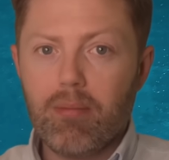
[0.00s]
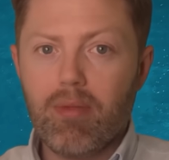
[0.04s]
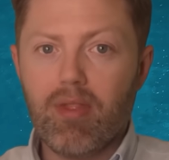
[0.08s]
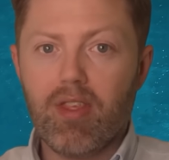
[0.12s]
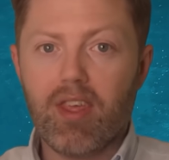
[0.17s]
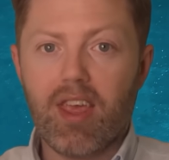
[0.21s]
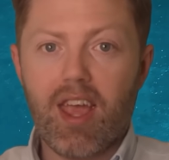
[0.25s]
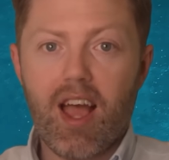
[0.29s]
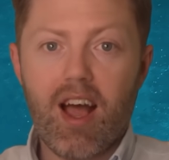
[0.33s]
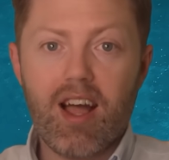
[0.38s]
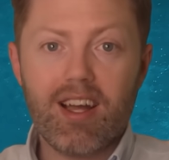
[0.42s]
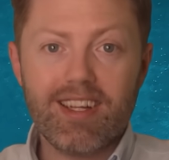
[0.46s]

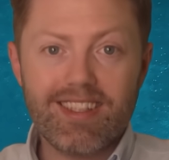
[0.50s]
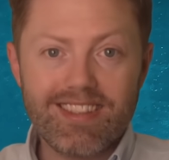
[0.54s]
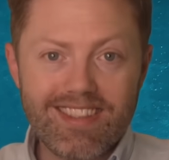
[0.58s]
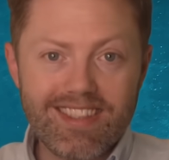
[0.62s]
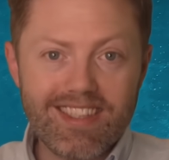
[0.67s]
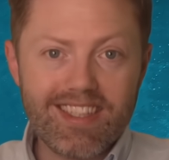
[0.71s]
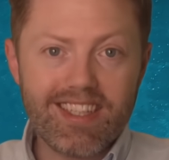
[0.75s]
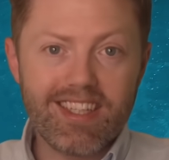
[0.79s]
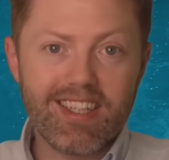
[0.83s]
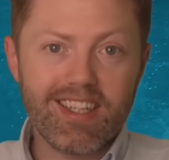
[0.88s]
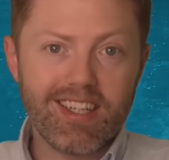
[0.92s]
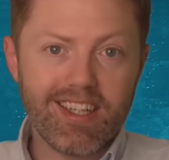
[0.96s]
The
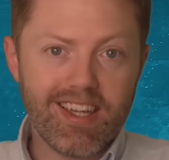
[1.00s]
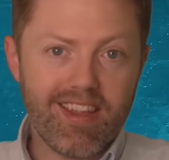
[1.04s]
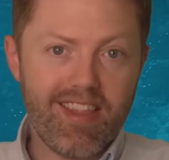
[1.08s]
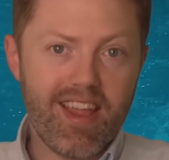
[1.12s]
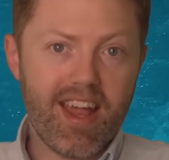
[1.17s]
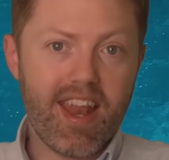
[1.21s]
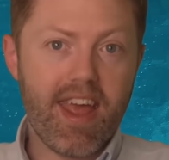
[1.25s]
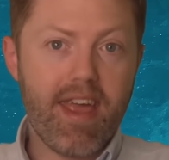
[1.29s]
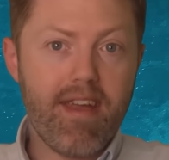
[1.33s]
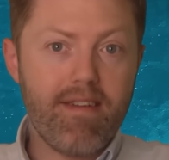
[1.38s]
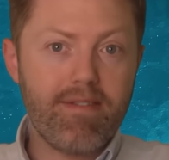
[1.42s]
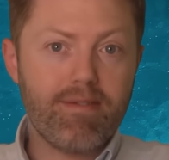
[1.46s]
idea
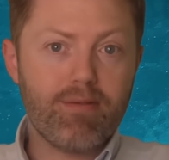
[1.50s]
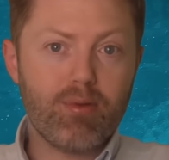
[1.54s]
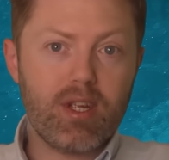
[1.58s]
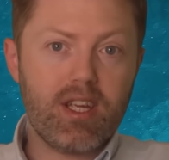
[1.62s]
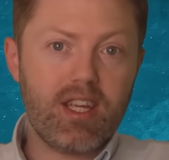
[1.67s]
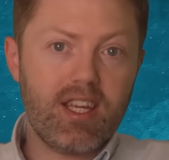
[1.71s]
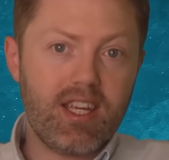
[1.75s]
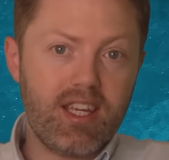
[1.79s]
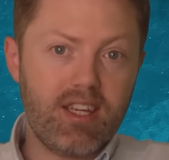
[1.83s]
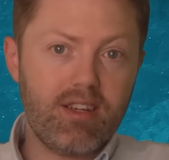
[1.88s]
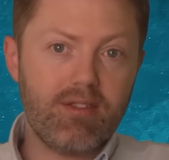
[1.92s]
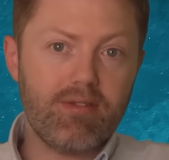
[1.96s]
that every
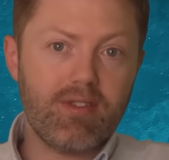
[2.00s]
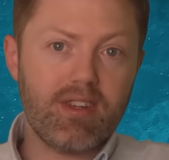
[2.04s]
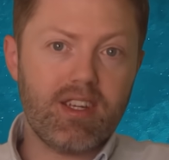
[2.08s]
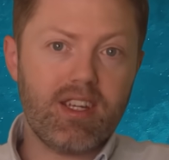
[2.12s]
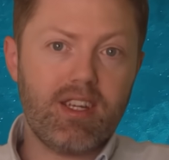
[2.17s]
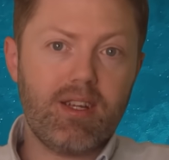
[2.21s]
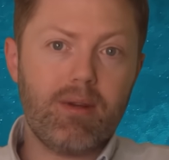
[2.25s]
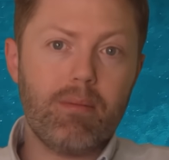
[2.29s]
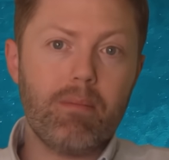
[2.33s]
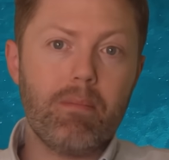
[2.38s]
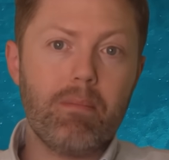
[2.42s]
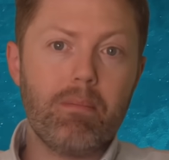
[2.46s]
E
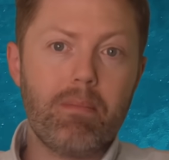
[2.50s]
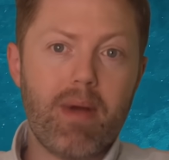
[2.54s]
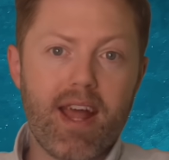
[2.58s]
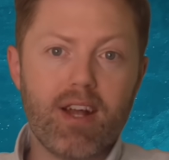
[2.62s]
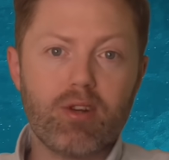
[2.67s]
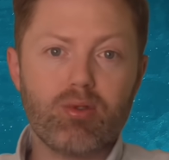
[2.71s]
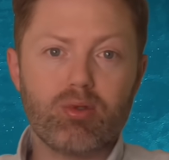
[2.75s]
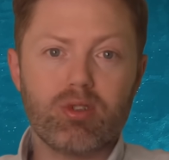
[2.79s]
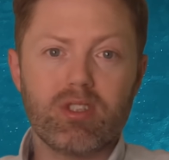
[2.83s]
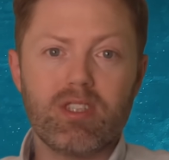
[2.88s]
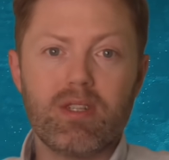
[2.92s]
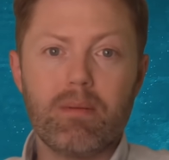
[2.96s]
V
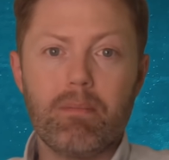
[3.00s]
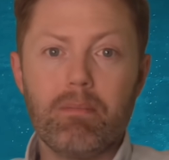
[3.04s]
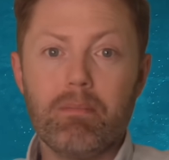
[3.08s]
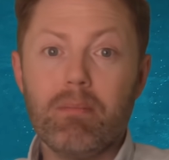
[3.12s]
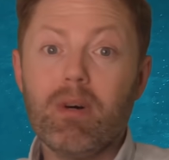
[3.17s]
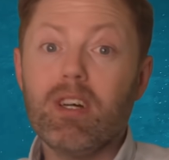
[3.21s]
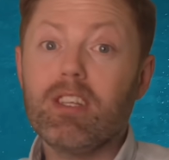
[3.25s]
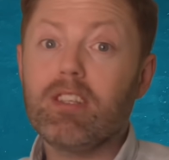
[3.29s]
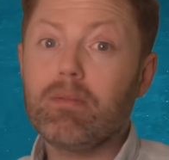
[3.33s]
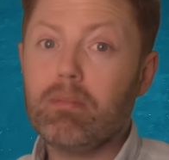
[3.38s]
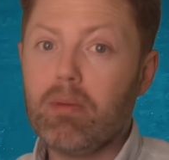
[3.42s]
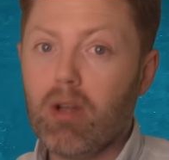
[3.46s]
battery
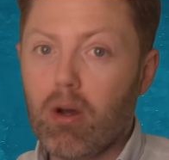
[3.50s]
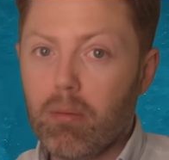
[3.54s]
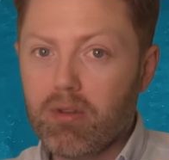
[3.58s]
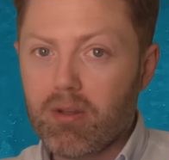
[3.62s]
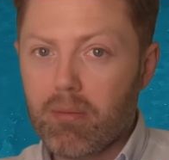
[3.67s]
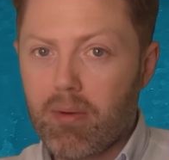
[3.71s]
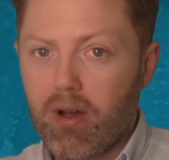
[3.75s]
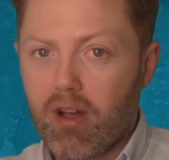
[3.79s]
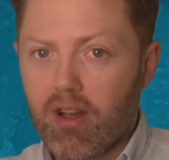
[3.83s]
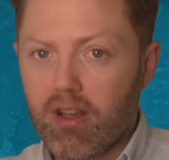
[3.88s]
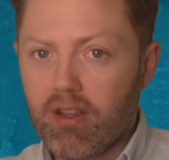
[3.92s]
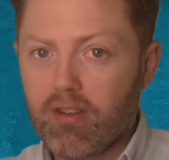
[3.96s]
must be
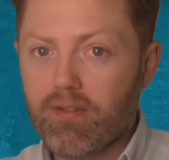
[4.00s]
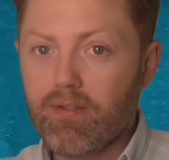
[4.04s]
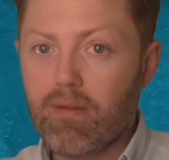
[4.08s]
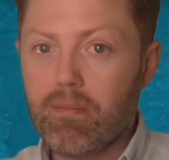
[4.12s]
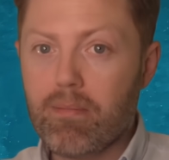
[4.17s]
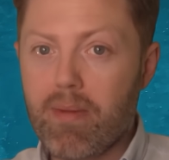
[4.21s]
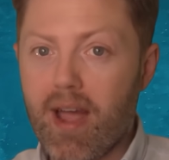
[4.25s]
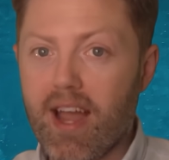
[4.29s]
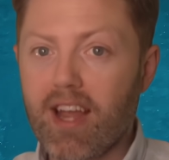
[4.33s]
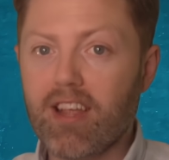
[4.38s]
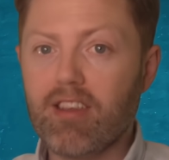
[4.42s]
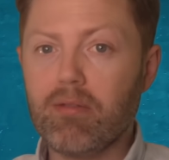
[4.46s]
optimized for
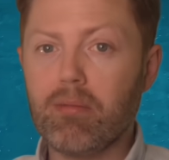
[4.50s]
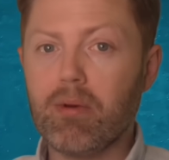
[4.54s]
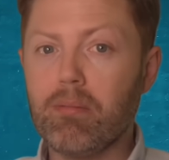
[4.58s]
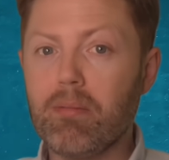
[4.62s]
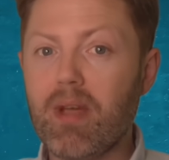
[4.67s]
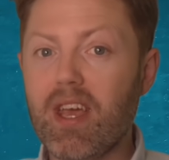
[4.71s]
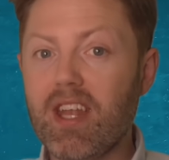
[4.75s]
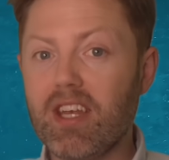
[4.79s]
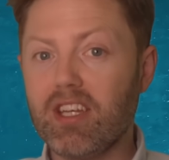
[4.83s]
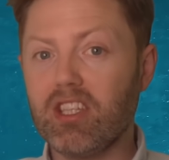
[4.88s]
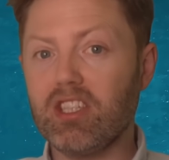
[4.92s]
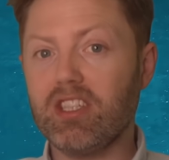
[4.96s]
maximum
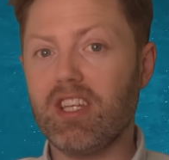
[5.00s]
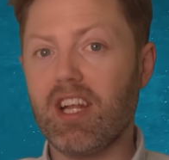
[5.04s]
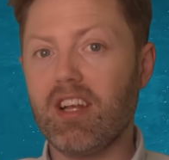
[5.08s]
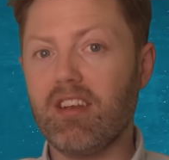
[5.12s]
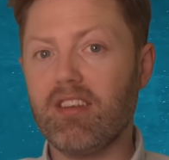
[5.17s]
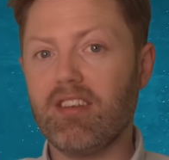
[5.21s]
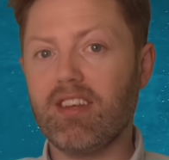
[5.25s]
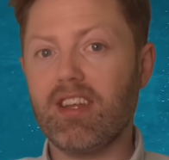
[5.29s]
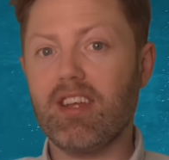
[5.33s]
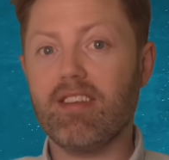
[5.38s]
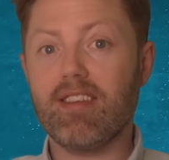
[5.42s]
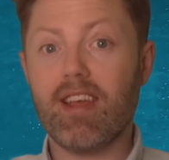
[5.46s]
energy
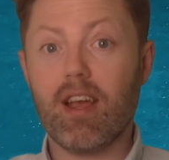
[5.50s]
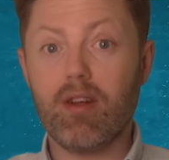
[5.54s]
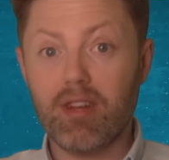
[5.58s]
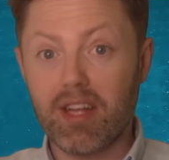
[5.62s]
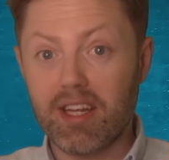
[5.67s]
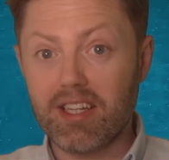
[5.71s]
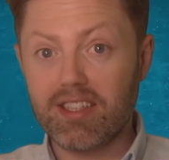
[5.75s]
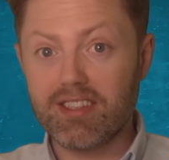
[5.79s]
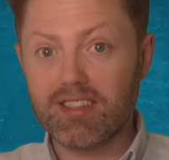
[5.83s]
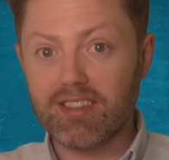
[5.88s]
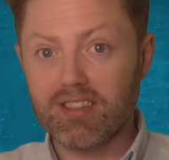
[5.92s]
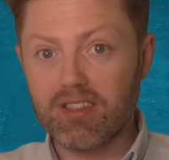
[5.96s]
density is
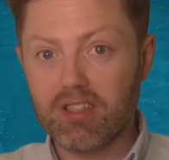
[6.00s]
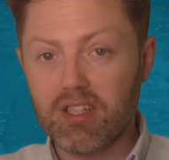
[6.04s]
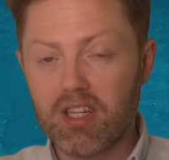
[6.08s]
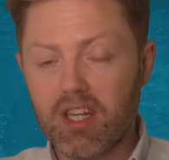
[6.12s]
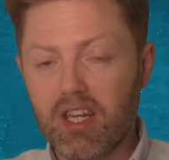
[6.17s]
outdated.